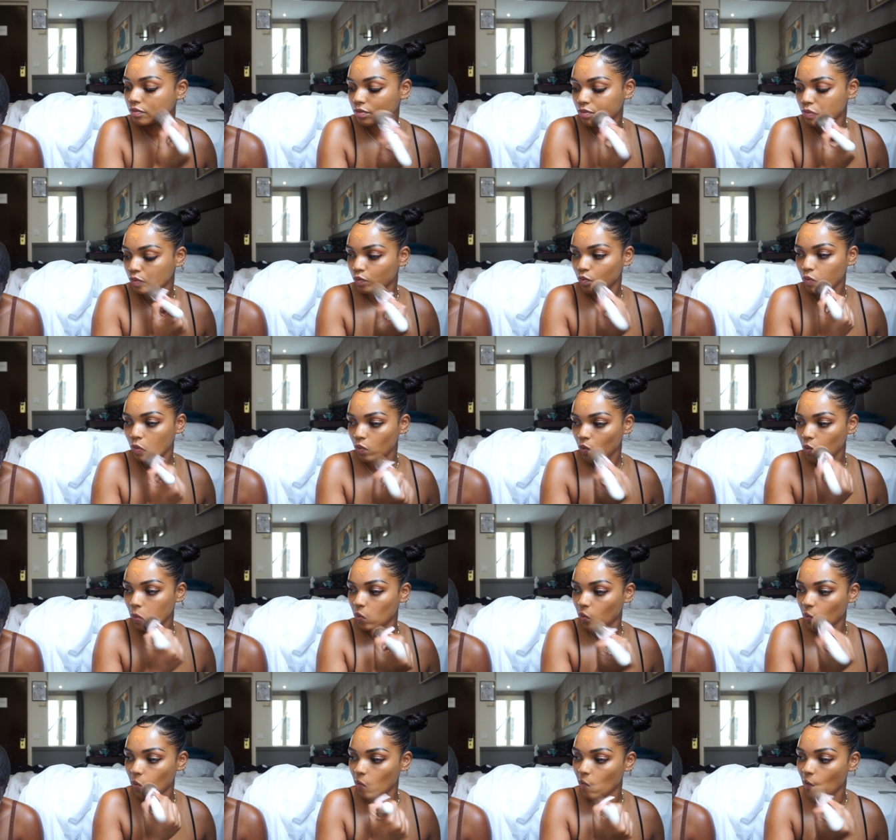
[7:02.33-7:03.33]
at the wrong
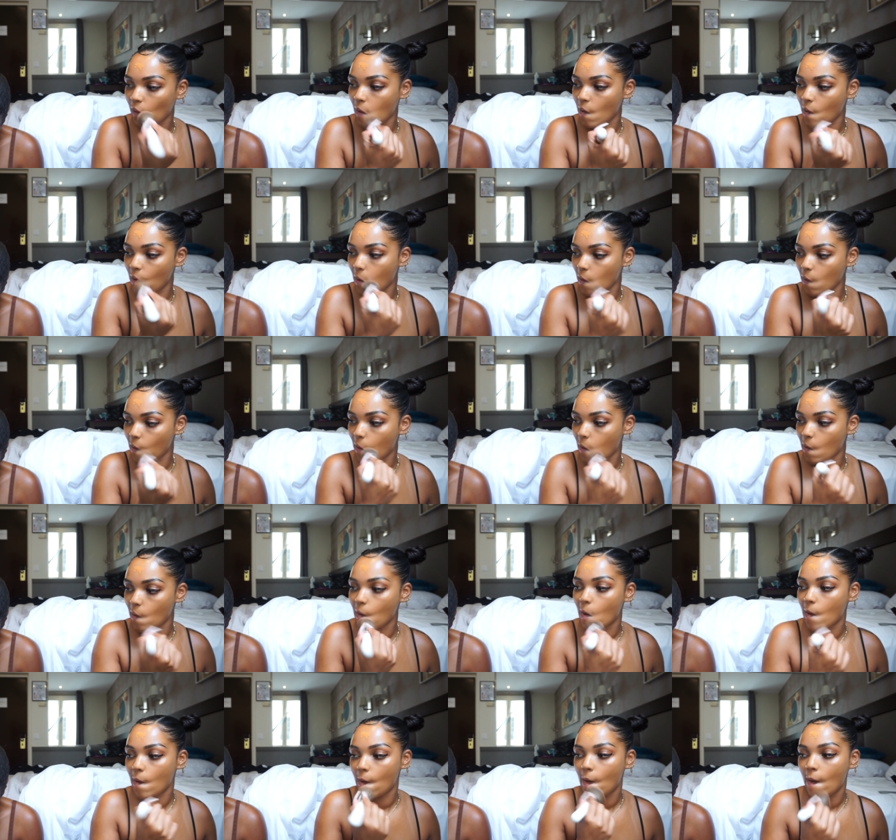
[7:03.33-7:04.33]
time where you in
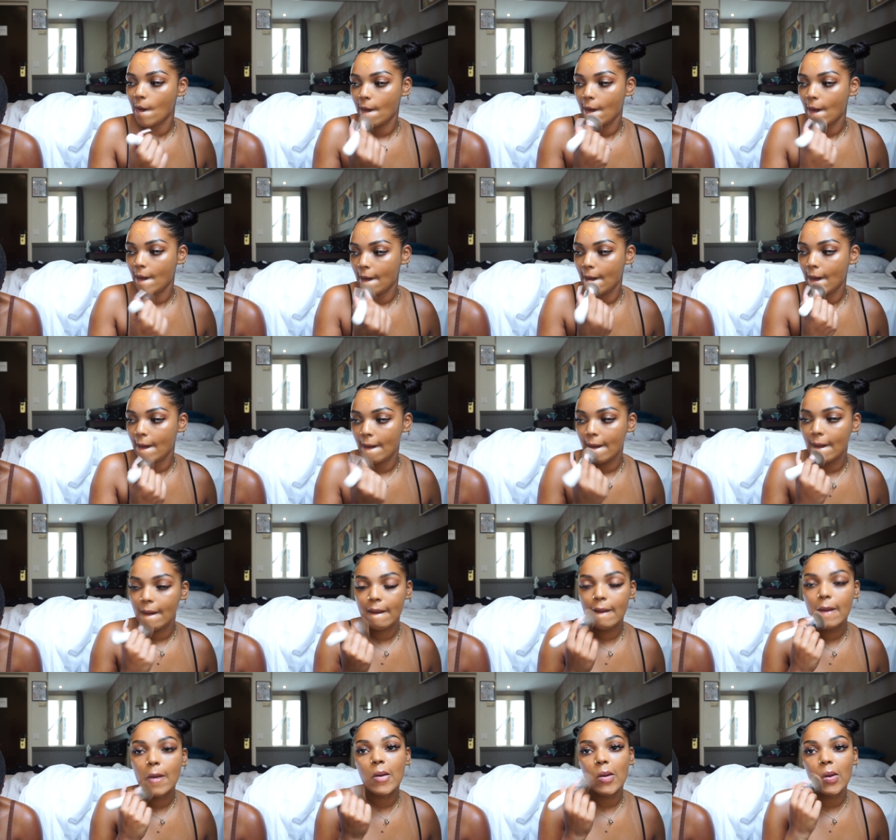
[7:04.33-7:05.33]
a, he or
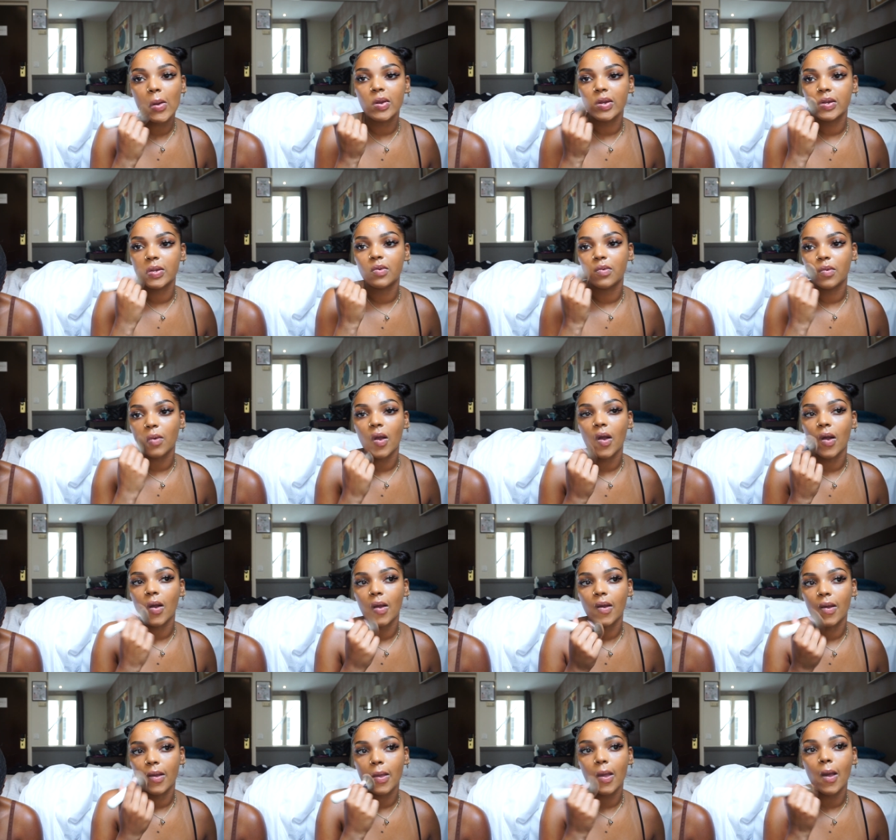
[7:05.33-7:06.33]
you are or in, in a wrong,
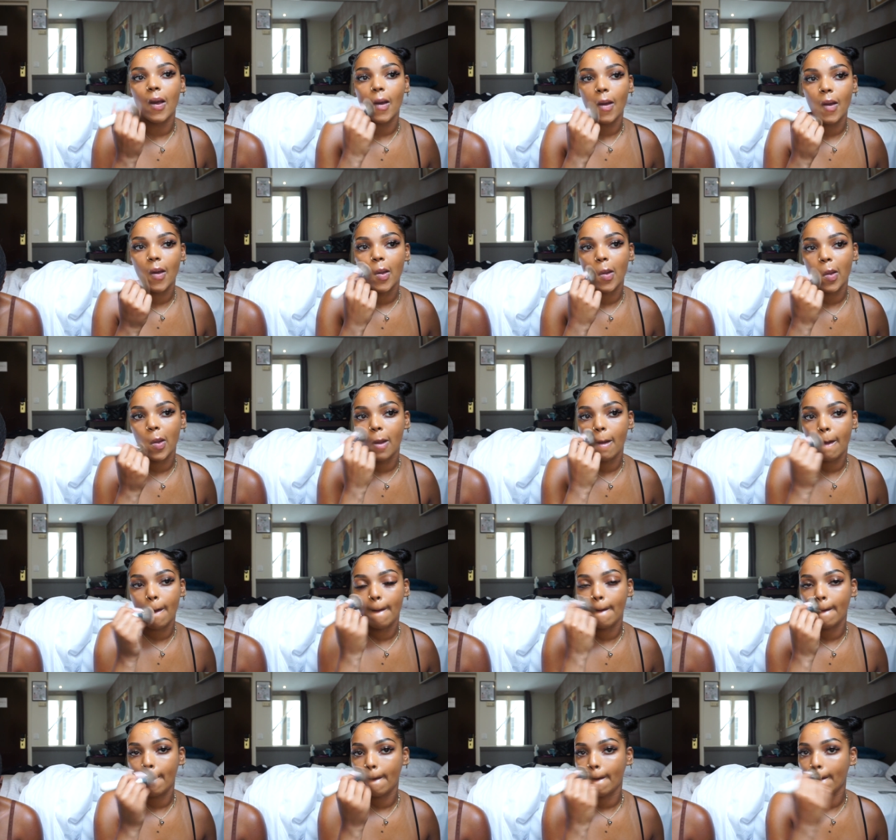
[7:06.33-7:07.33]
stage yeah. that
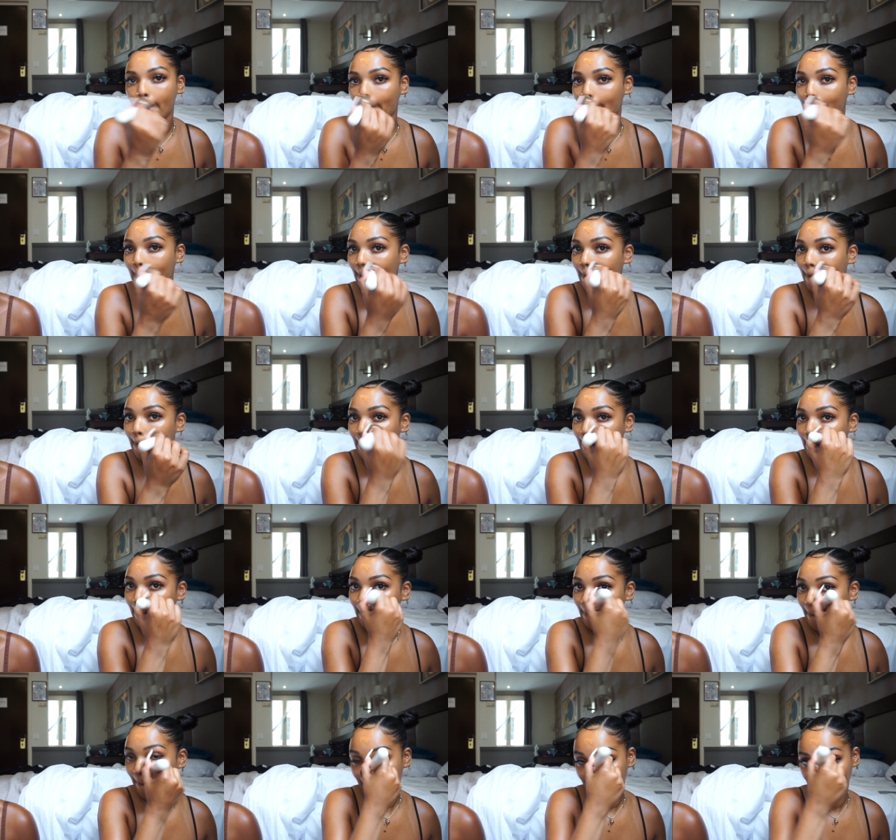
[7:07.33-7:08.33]
you're not ready to
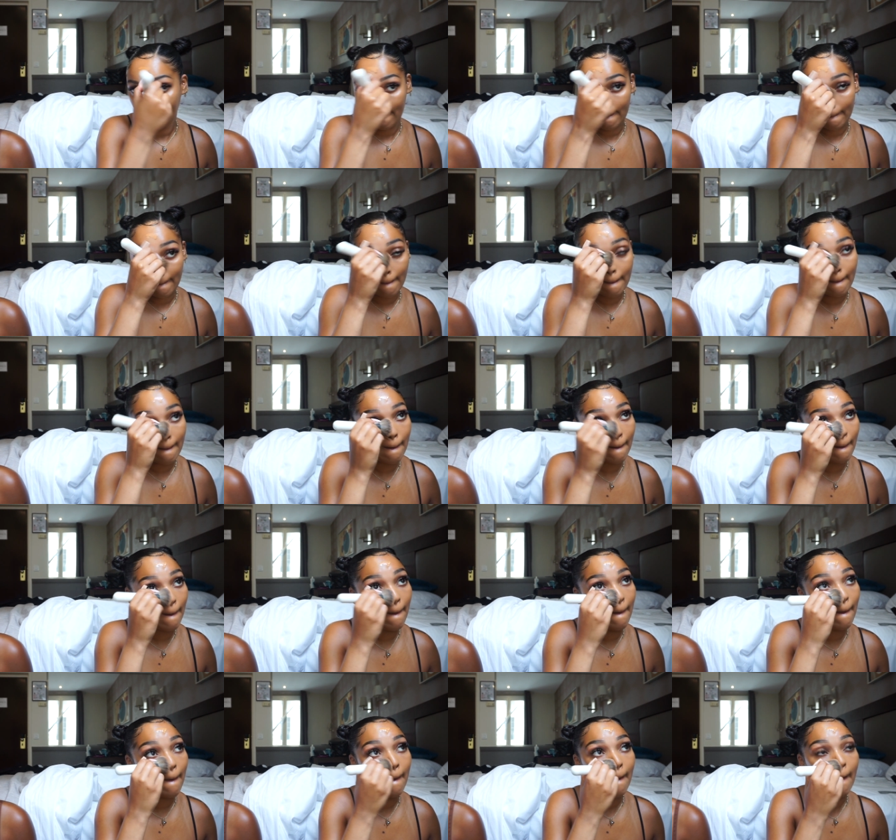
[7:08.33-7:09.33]
commit or
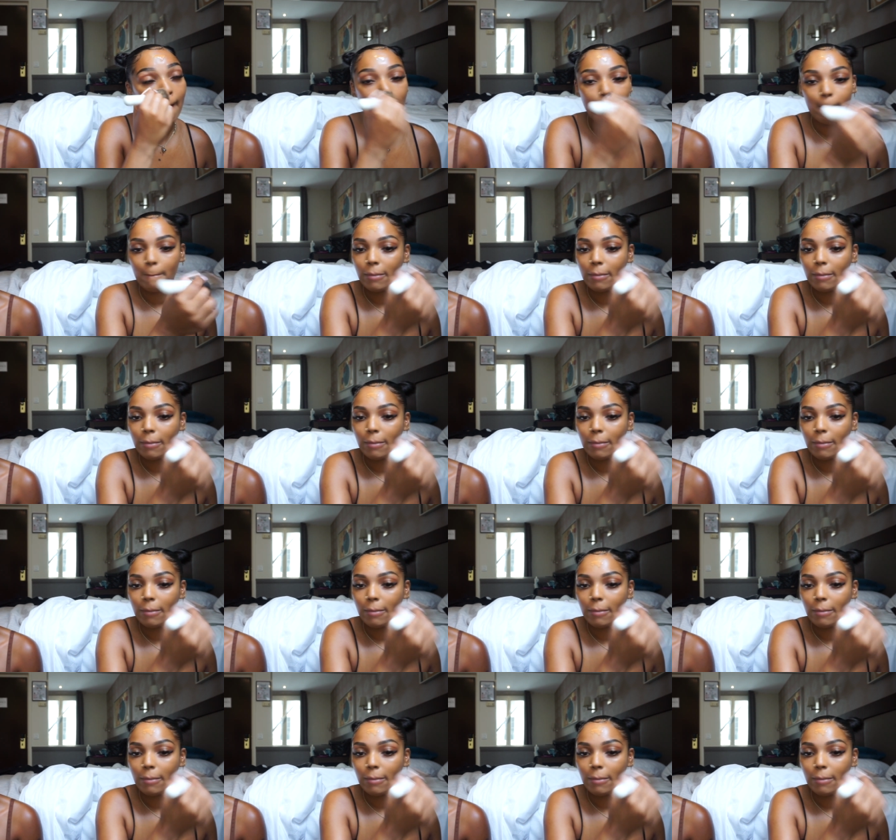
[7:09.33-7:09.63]
mm-hmm. maybe.